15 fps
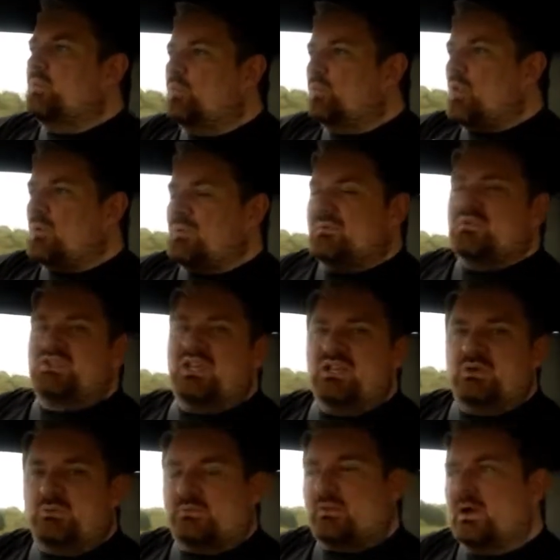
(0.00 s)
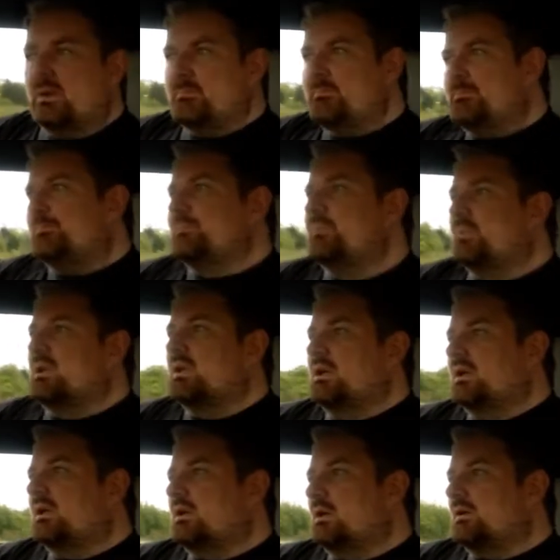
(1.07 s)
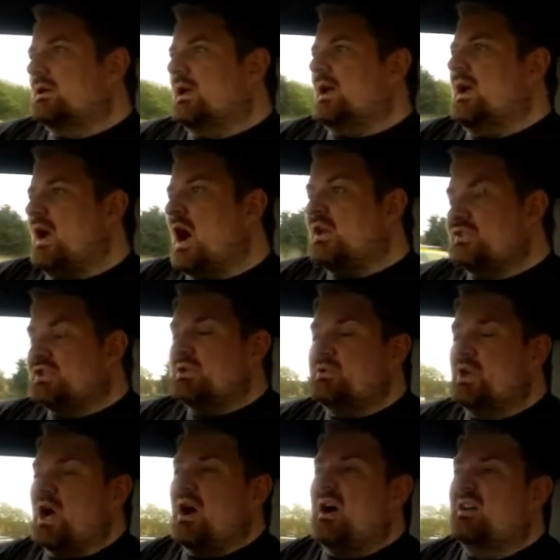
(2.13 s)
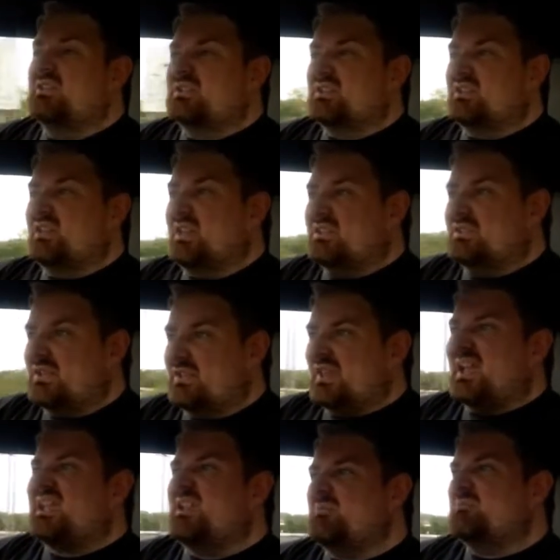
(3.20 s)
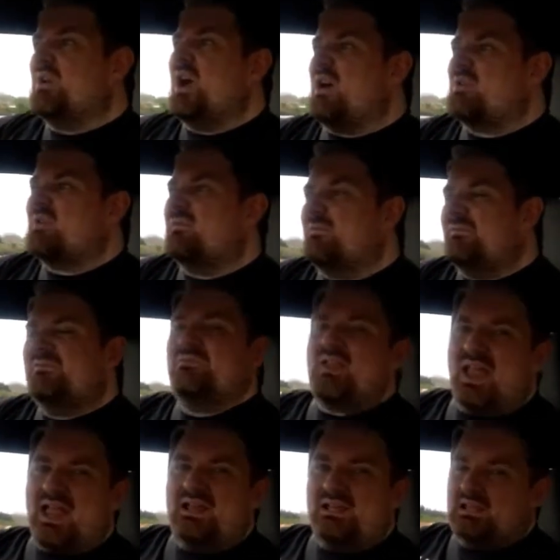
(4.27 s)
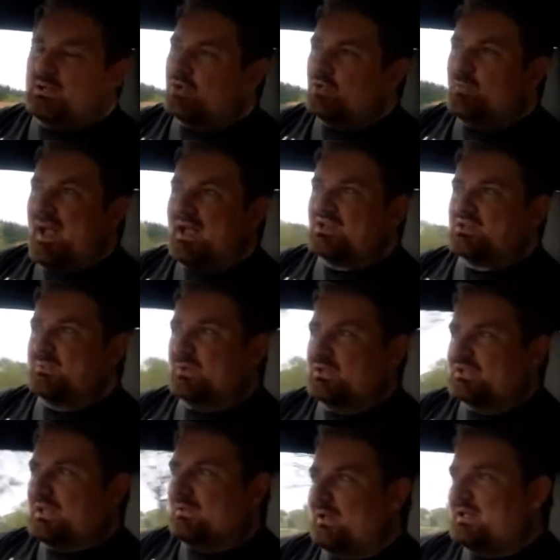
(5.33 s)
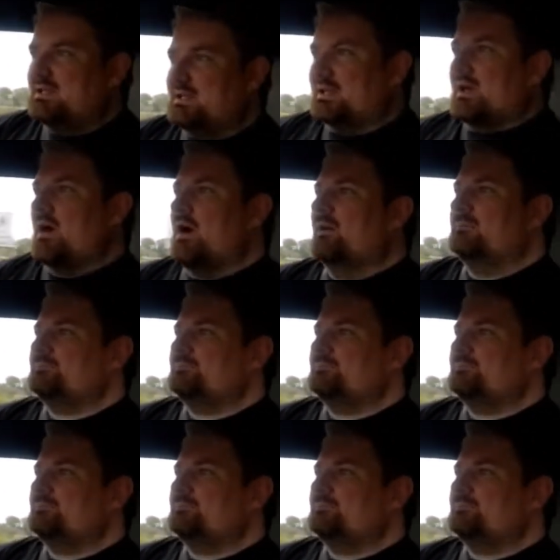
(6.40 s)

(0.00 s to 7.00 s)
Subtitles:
What we've seen from R2 cars is that they are a fairly good match for a 2-litre car.